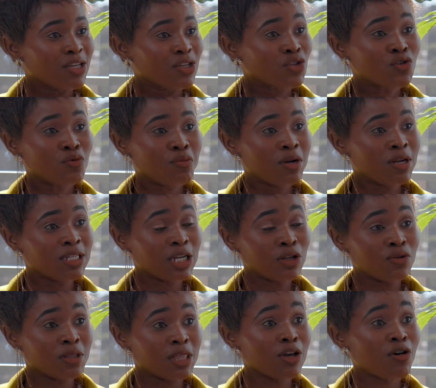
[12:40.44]
Shoe polish,
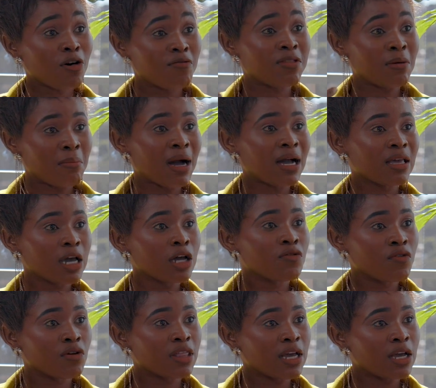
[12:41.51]
and you think of the market
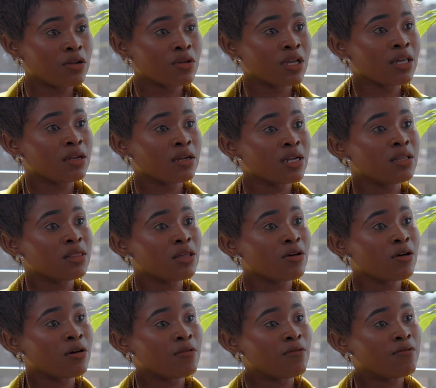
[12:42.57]
for that, you can really
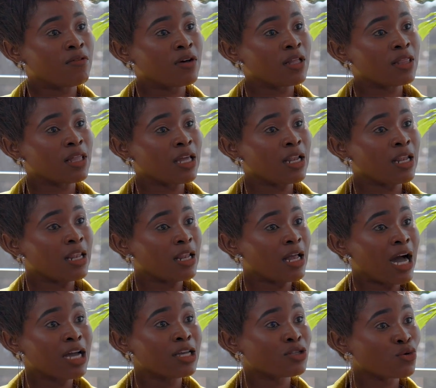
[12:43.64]
think of the
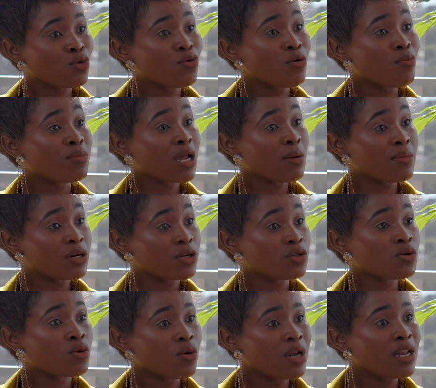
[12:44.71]
high school, primary
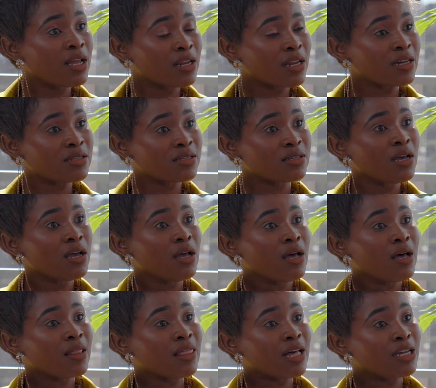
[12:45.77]
school learners
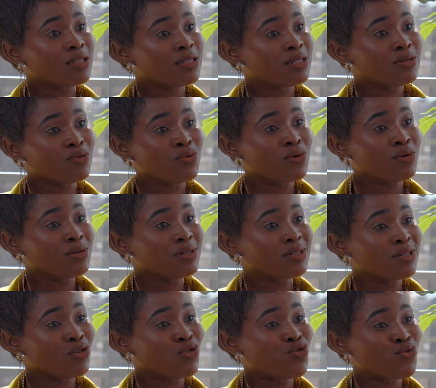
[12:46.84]
that would
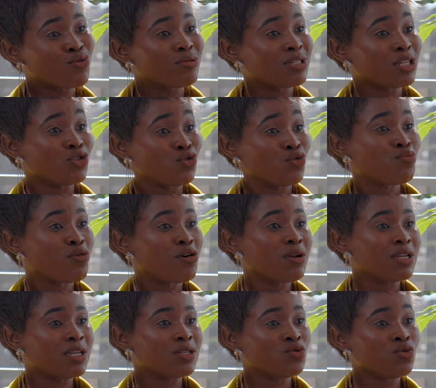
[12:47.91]
use the shoe
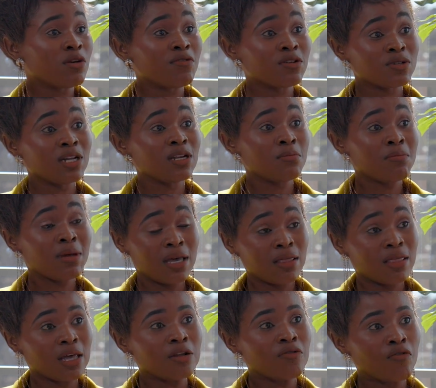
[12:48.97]
polish. We have actually
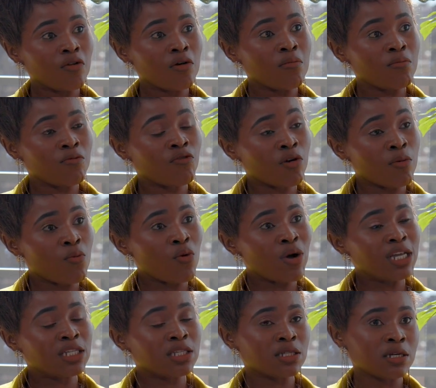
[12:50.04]
made that from
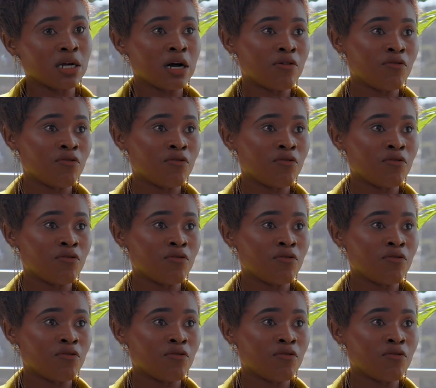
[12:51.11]
waste